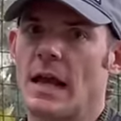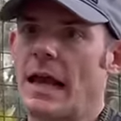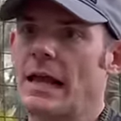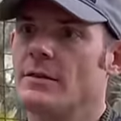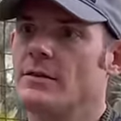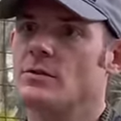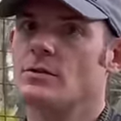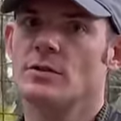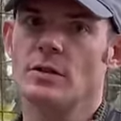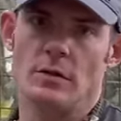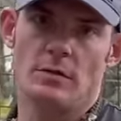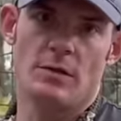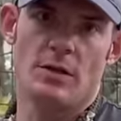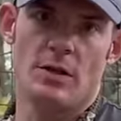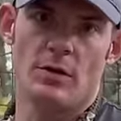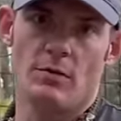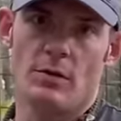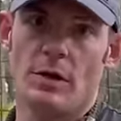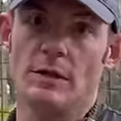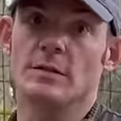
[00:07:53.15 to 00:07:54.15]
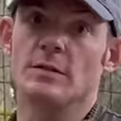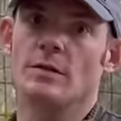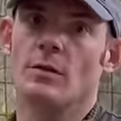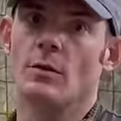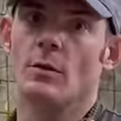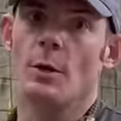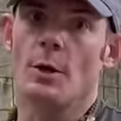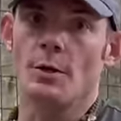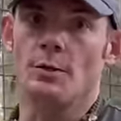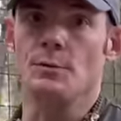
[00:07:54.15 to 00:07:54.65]
and they're so cute and
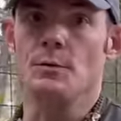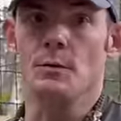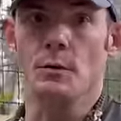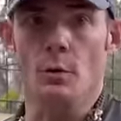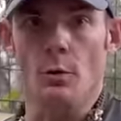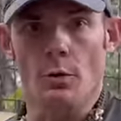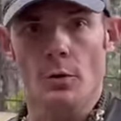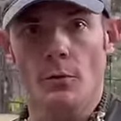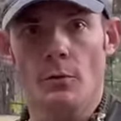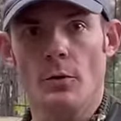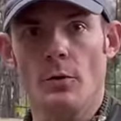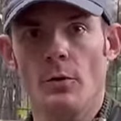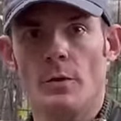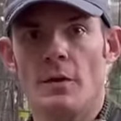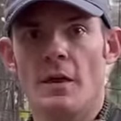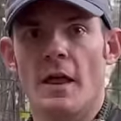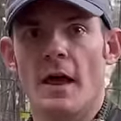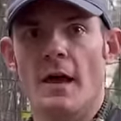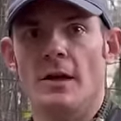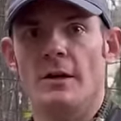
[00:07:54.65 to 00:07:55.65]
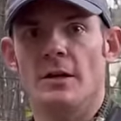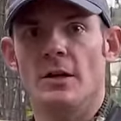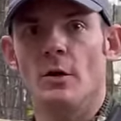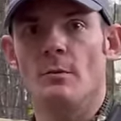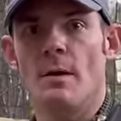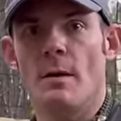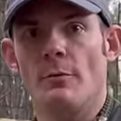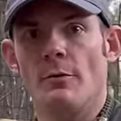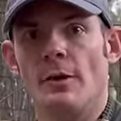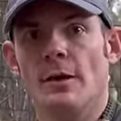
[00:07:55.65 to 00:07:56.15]
so adorable that, you know,
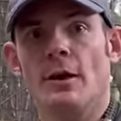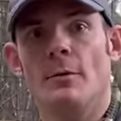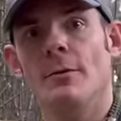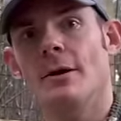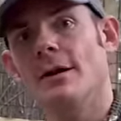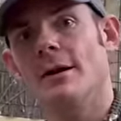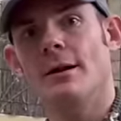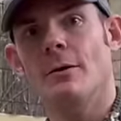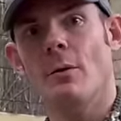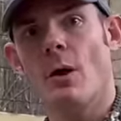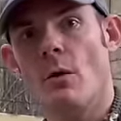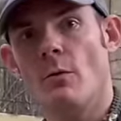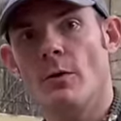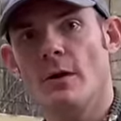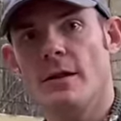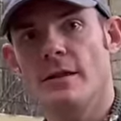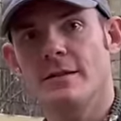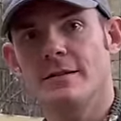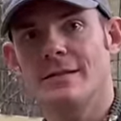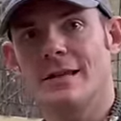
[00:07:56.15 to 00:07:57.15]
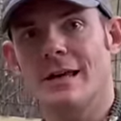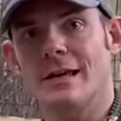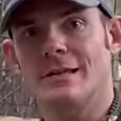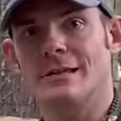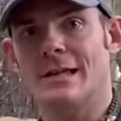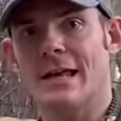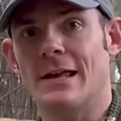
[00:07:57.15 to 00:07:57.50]
people are like, oh my god, I want one of these things.